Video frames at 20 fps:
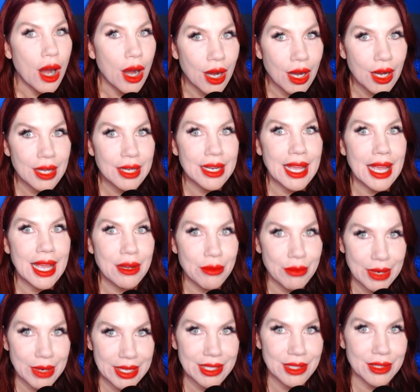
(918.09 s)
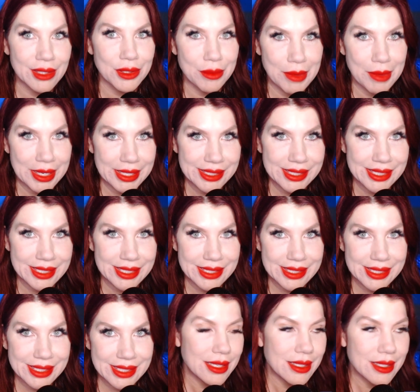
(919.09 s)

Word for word: on a regular basis,